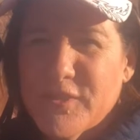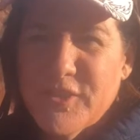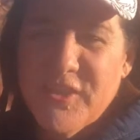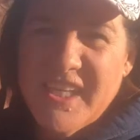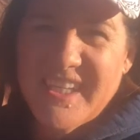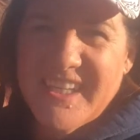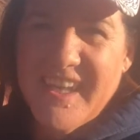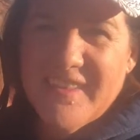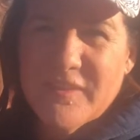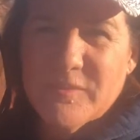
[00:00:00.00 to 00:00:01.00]
for tuning in
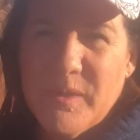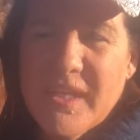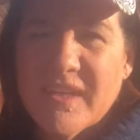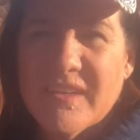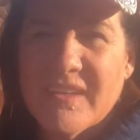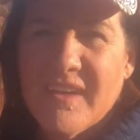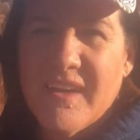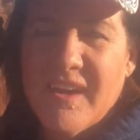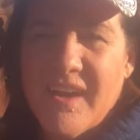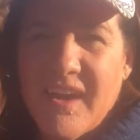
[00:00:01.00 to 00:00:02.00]
again this week.
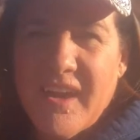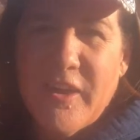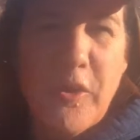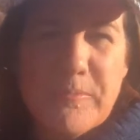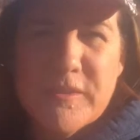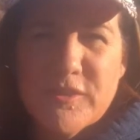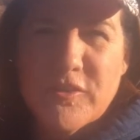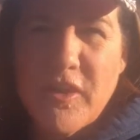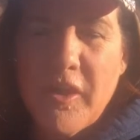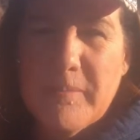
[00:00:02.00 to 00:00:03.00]
I hope that
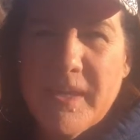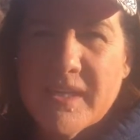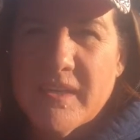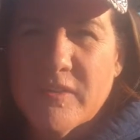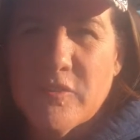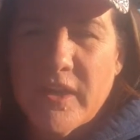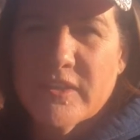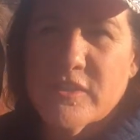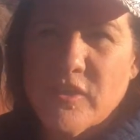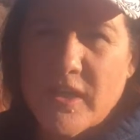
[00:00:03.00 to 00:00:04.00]
you're all making great
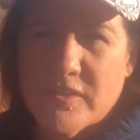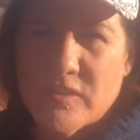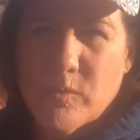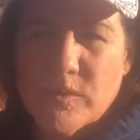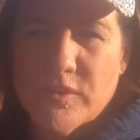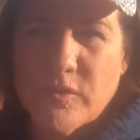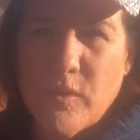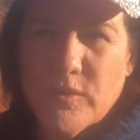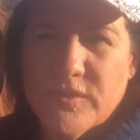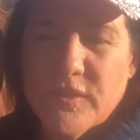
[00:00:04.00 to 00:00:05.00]
strides towards the
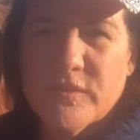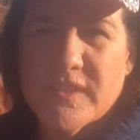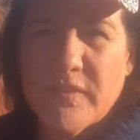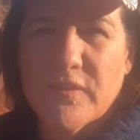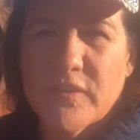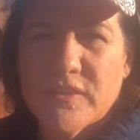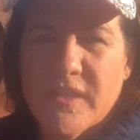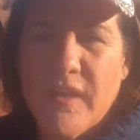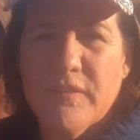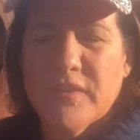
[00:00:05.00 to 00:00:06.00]
goals that you've set for
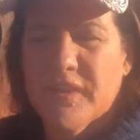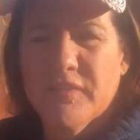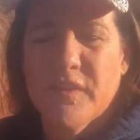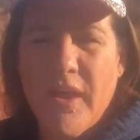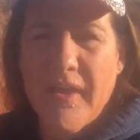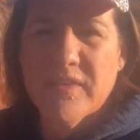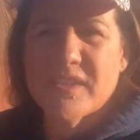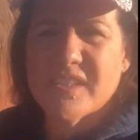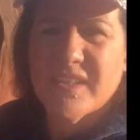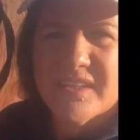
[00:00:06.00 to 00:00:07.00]
yourself. And if you
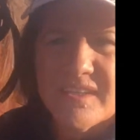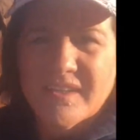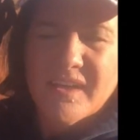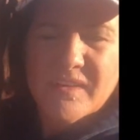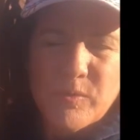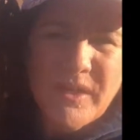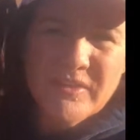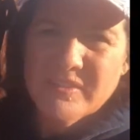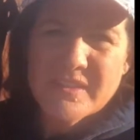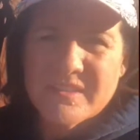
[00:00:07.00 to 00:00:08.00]
haven't,
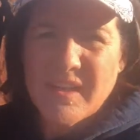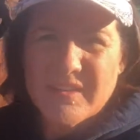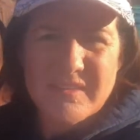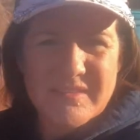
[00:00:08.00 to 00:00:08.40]
well, it's not